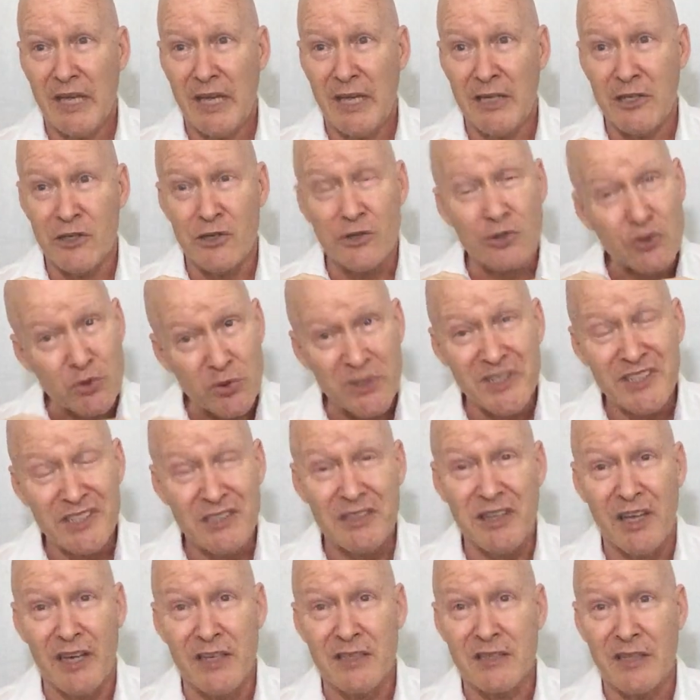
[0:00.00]
and you're
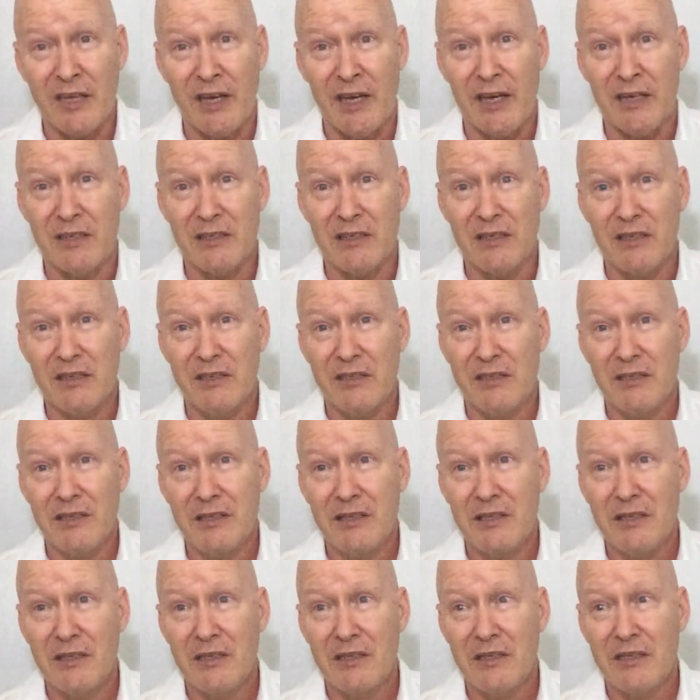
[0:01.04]
treated like that.
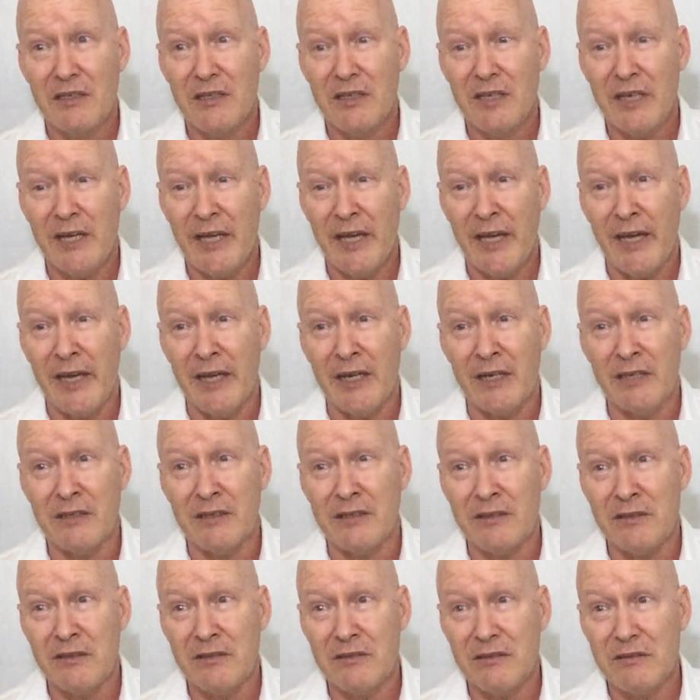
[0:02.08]

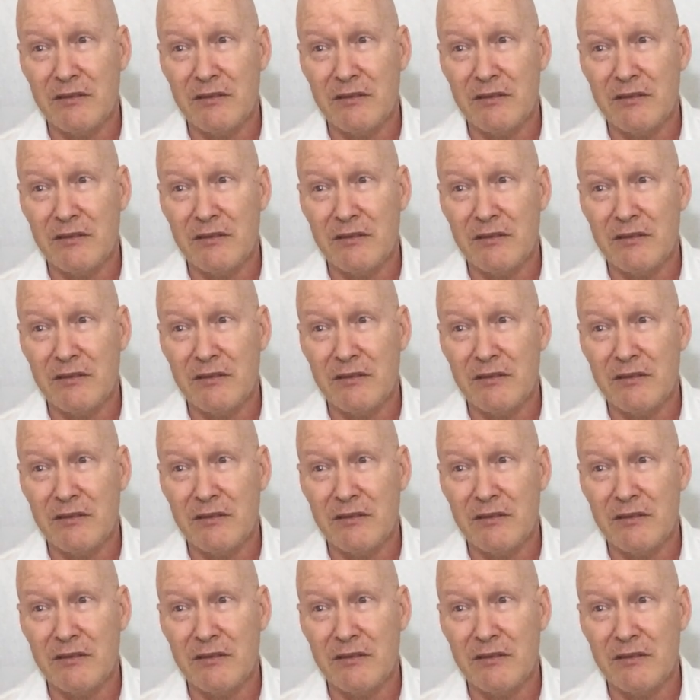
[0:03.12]
And